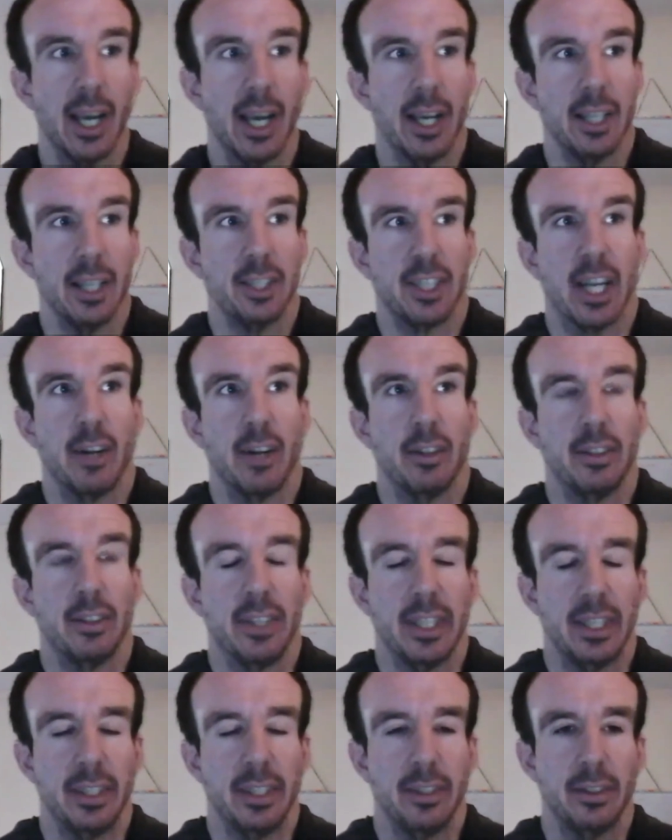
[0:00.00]

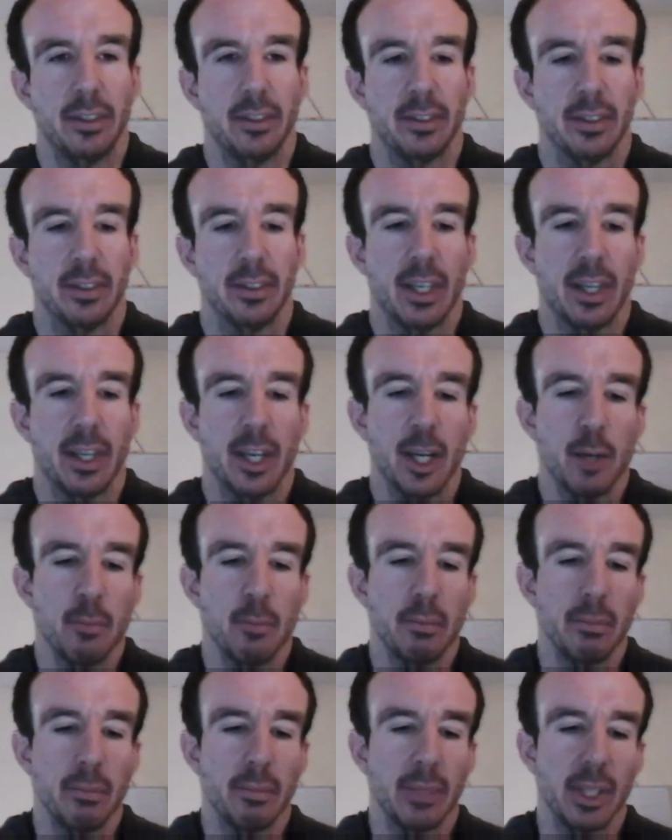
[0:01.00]
charities,
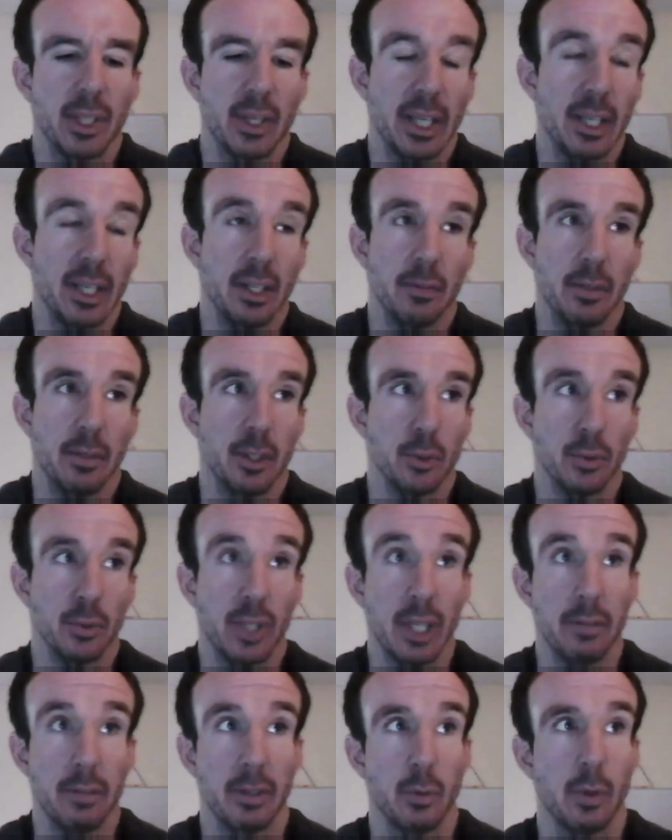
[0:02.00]
individuals
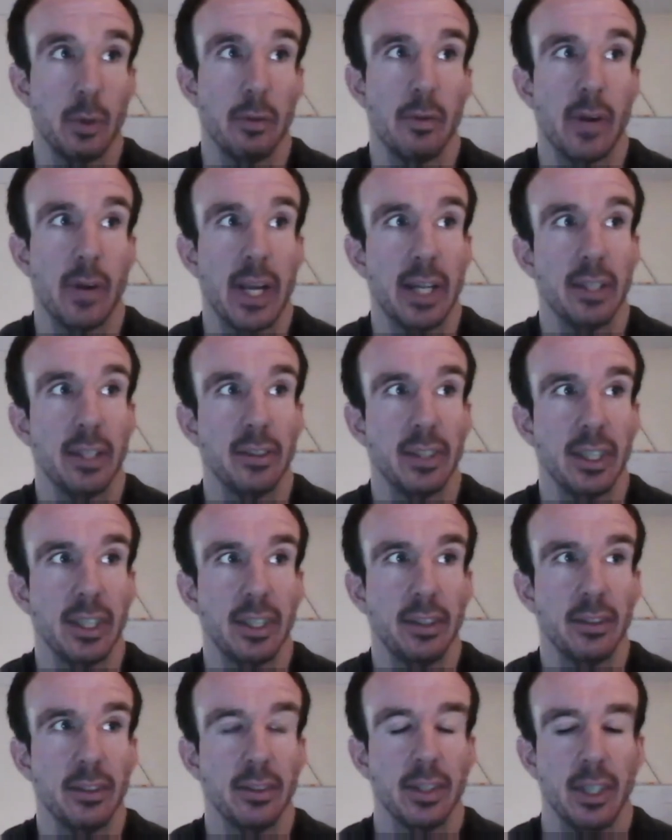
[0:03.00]
living with rare
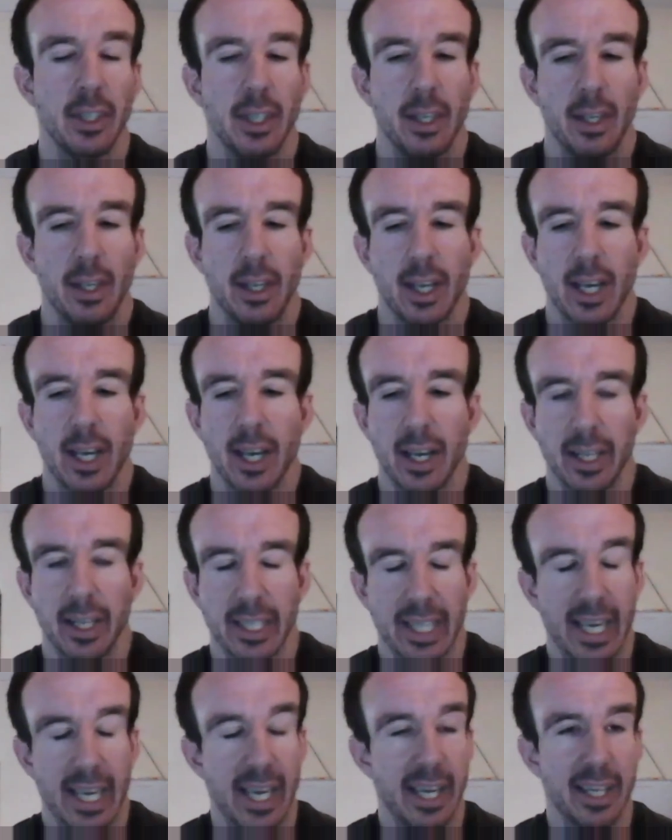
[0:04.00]
disease,
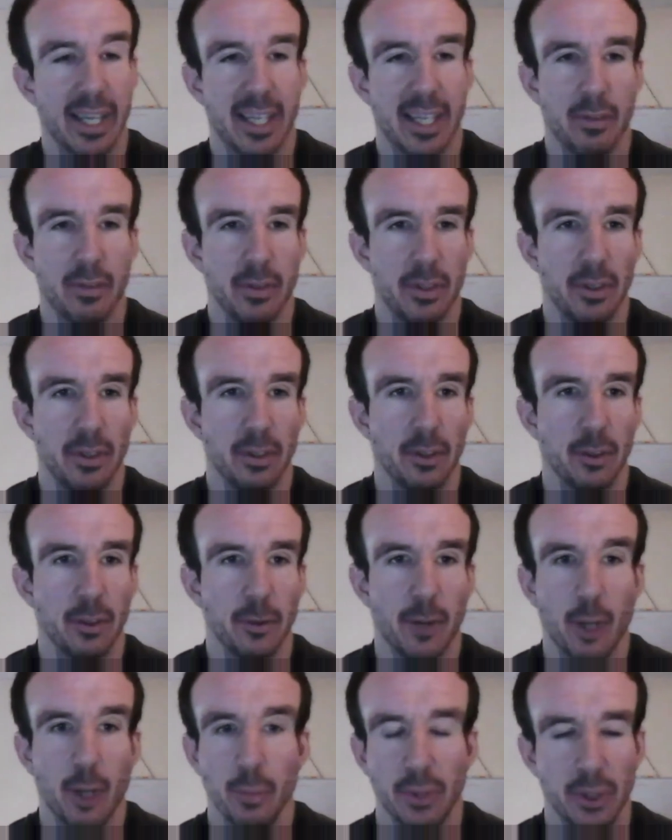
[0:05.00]

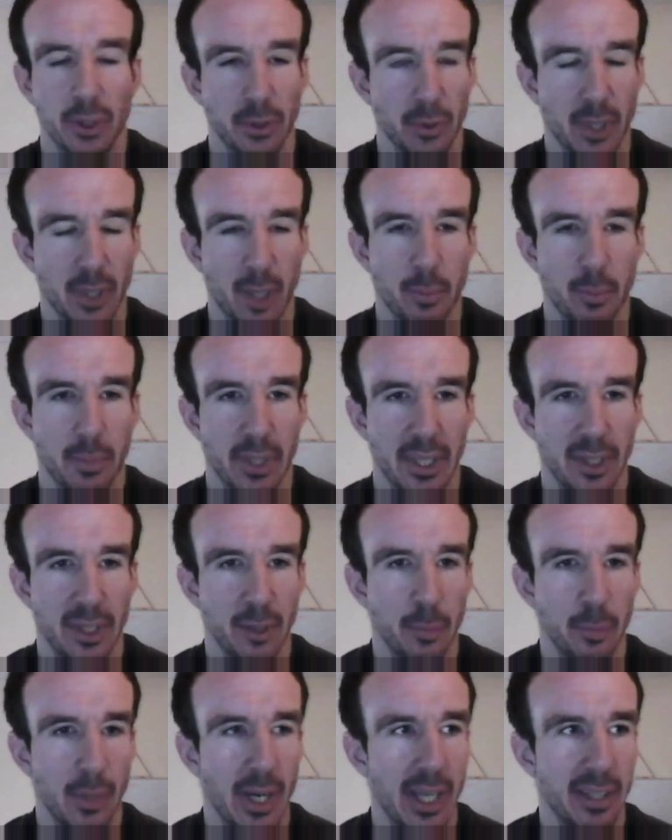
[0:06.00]
caregivers, pharmaceutical
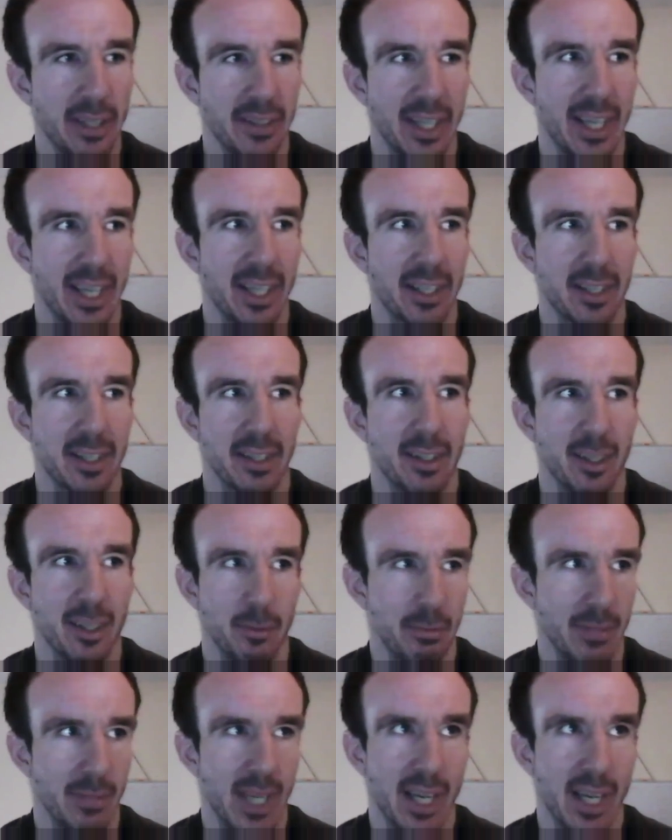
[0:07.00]
companies, biotech,
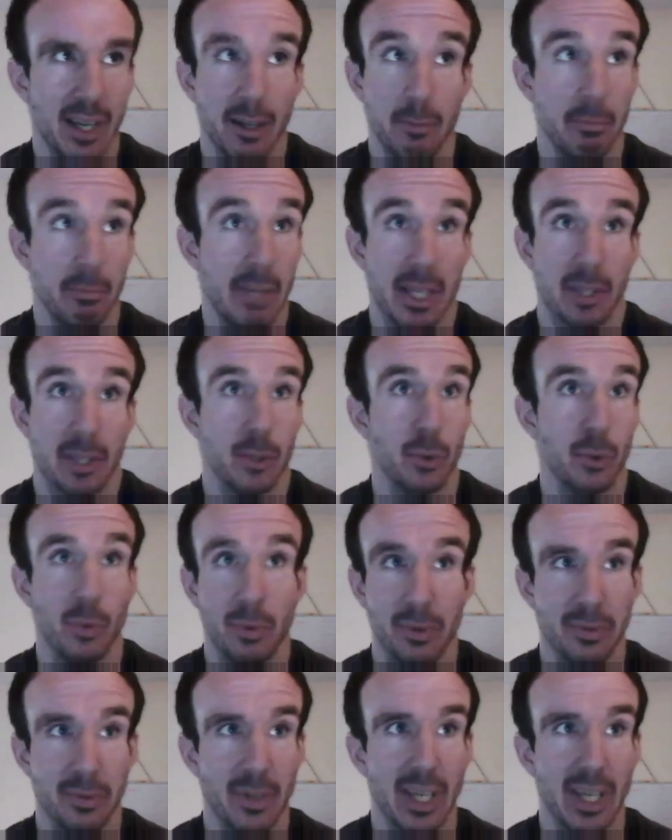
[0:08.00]

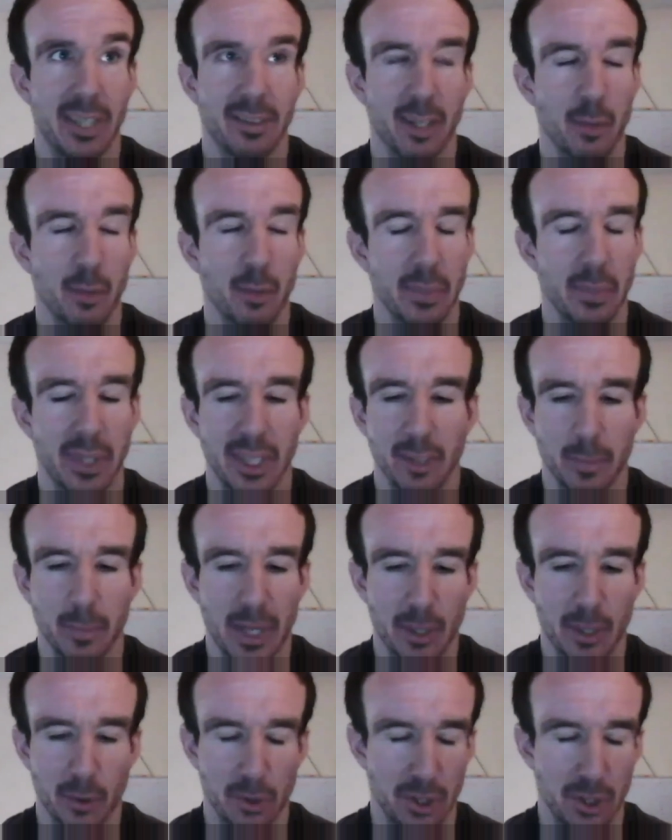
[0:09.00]
medical device companies,
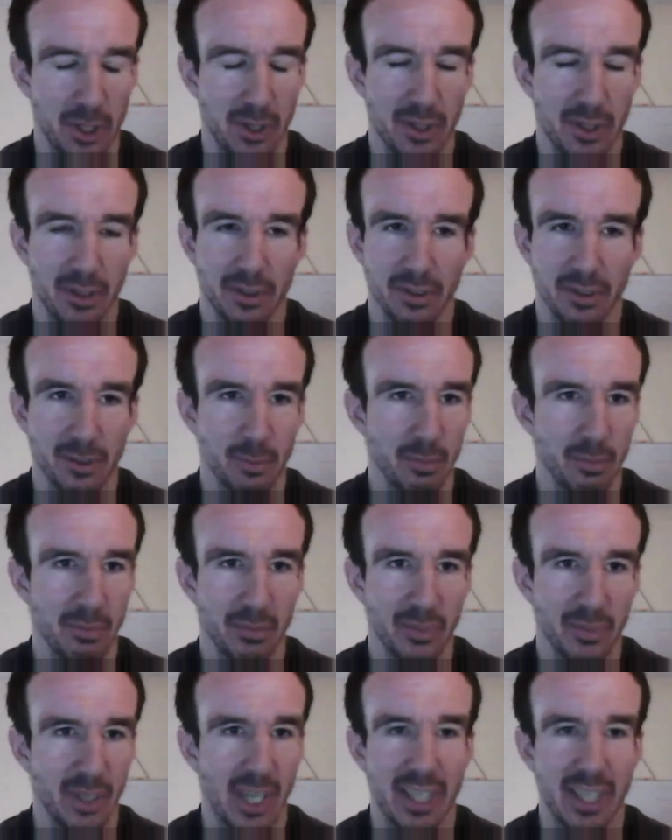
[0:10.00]
medical students,
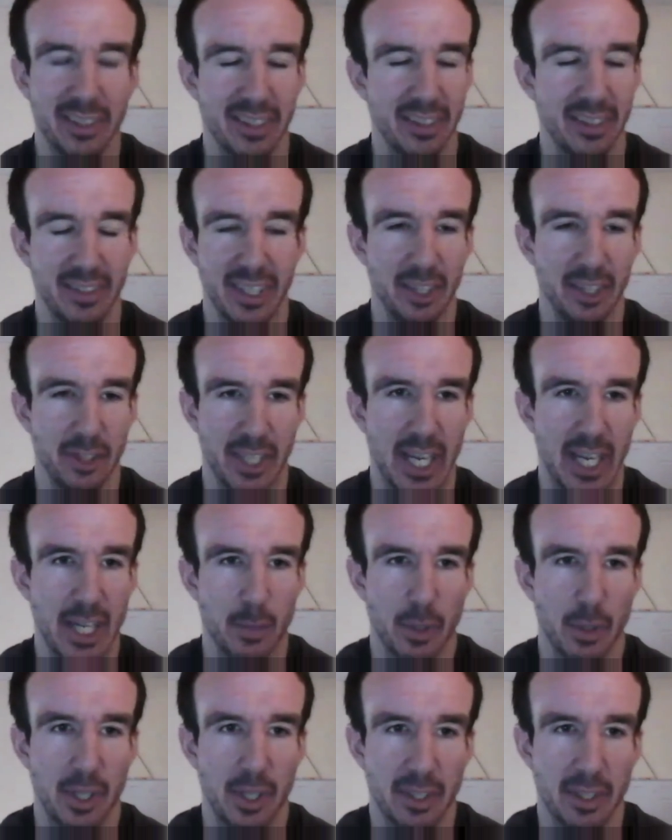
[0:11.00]
scientists, literally
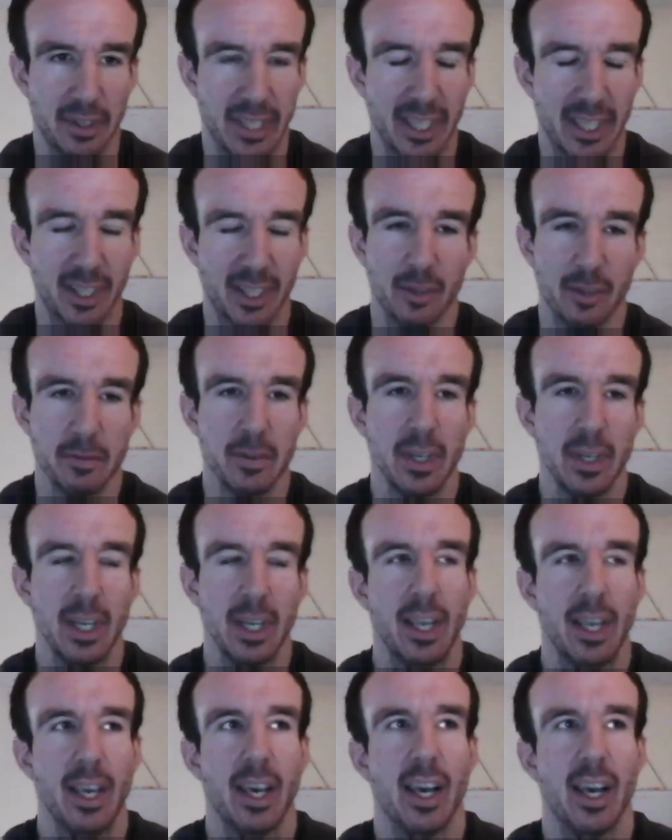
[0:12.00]
anyone you can think of
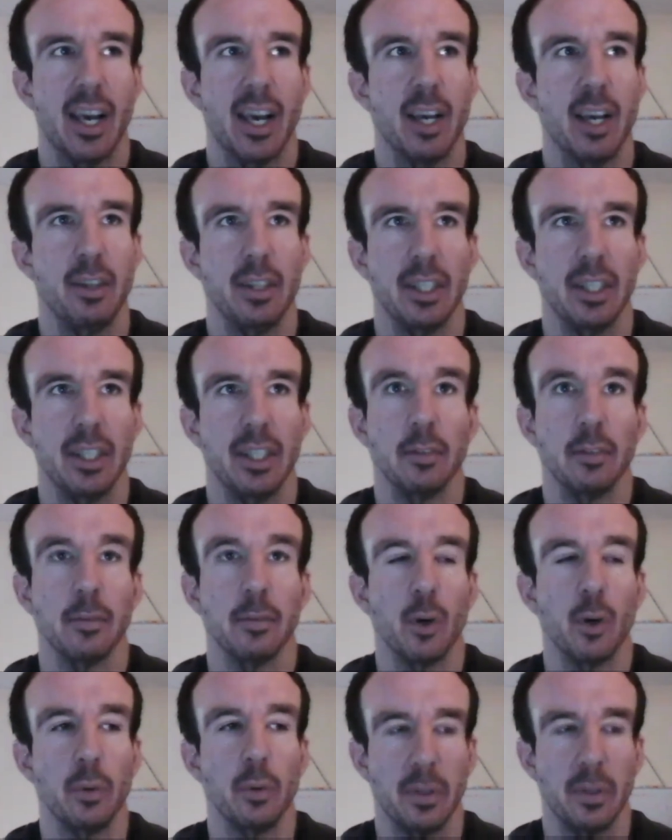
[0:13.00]
that is
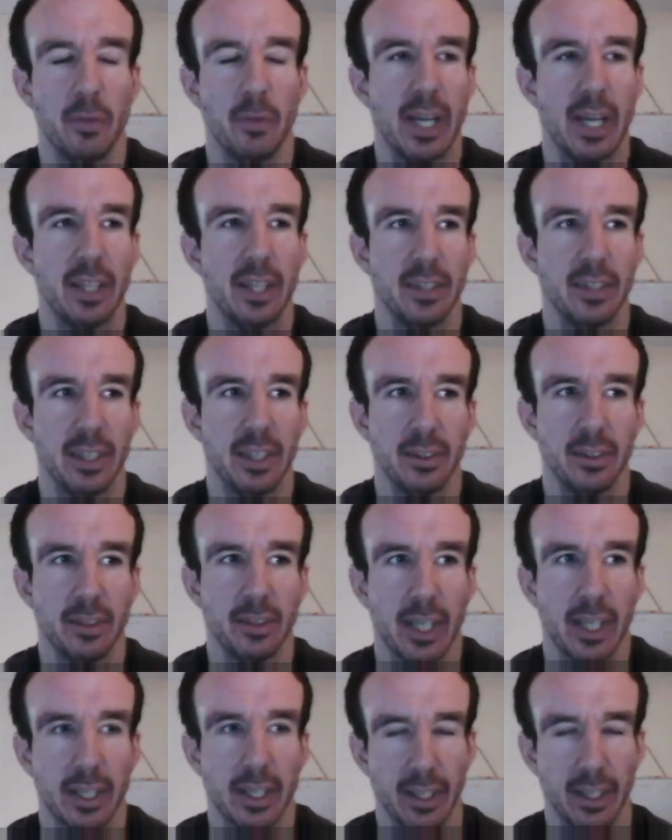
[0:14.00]
involved in rare disease.
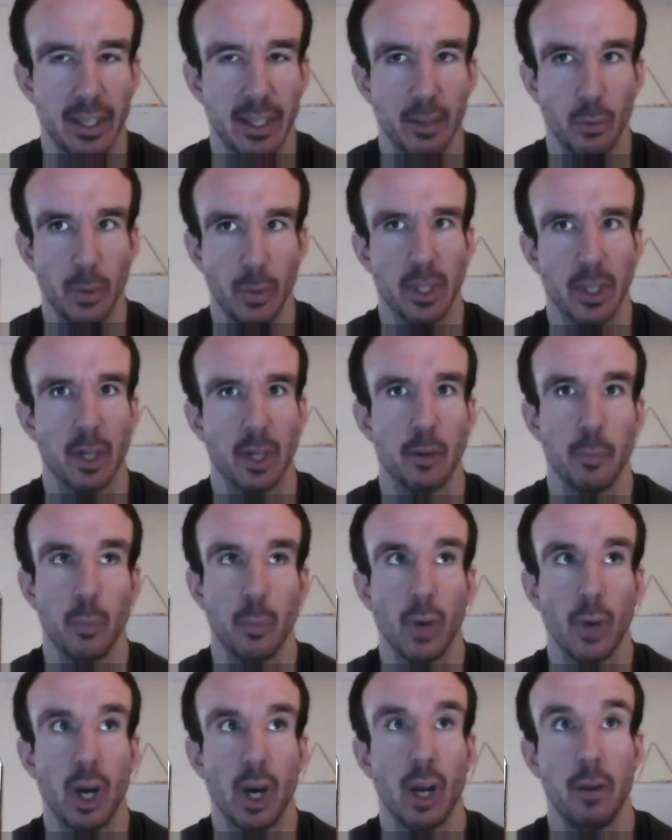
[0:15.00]
Like we're kind of
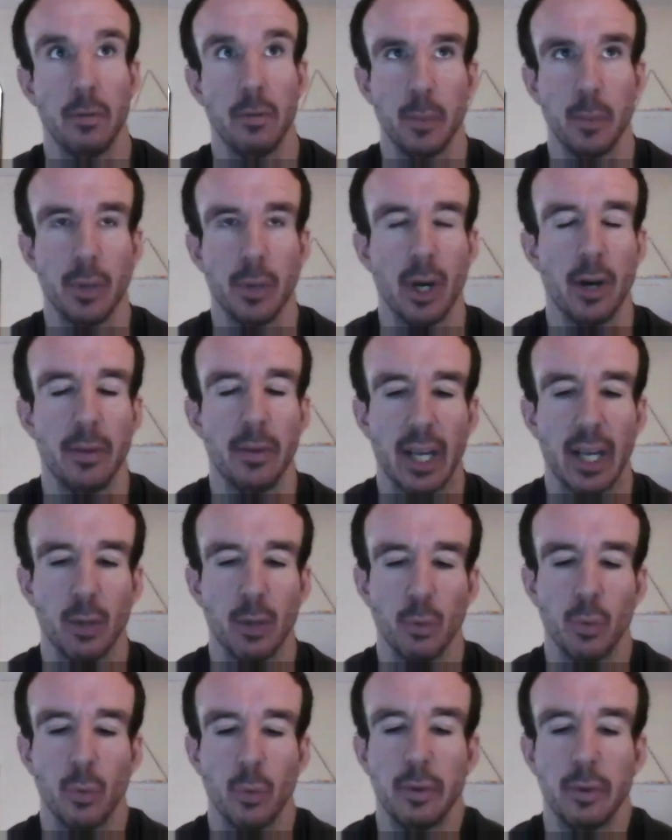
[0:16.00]
hopefully part of that
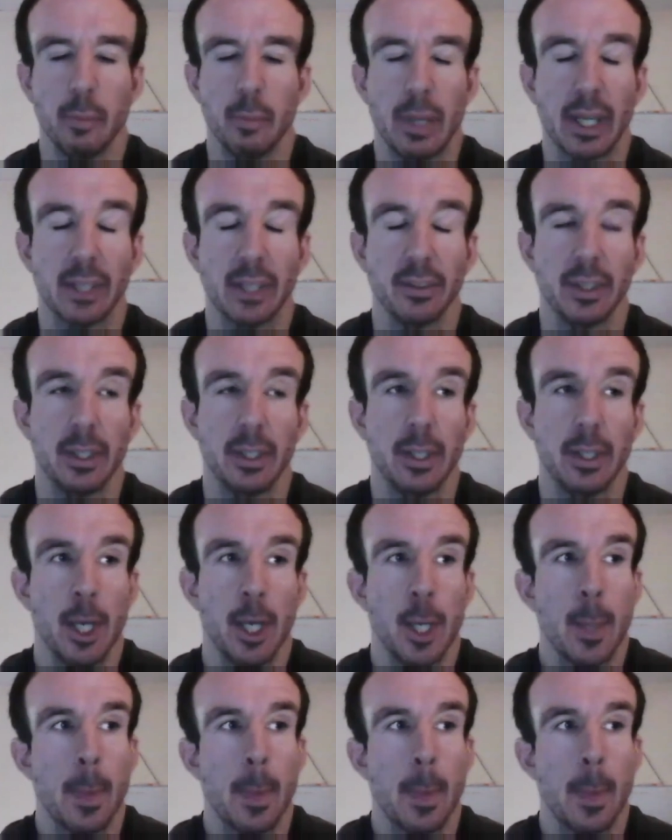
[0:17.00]
with the magazine.